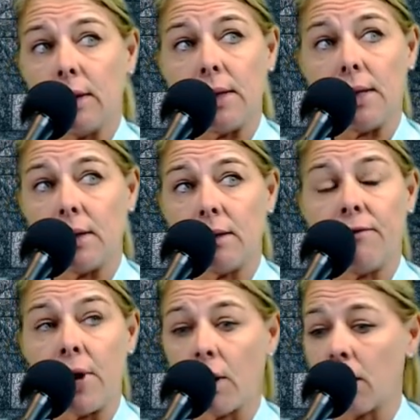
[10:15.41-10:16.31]
in a
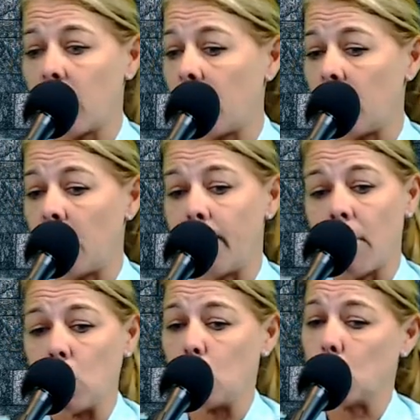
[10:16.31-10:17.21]
very
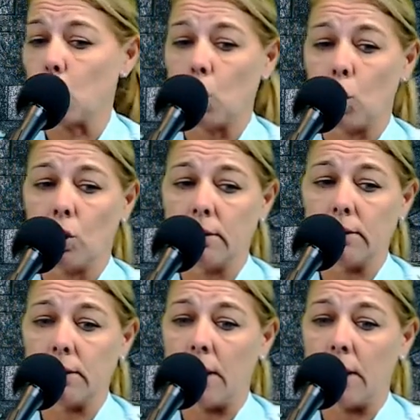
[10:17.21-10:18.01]
emotional